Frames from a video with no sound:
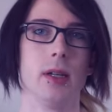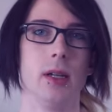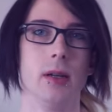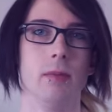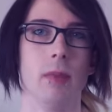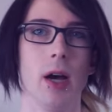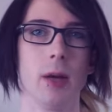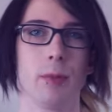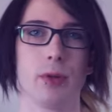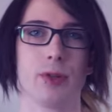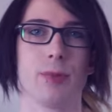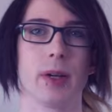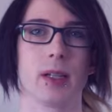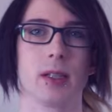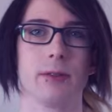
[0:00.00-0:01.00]
in my
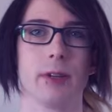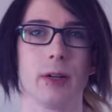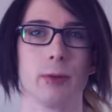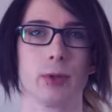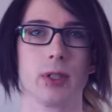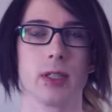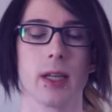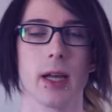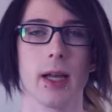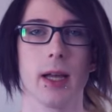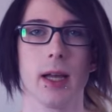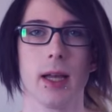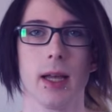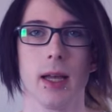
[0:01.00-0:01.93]
perspective, I would say.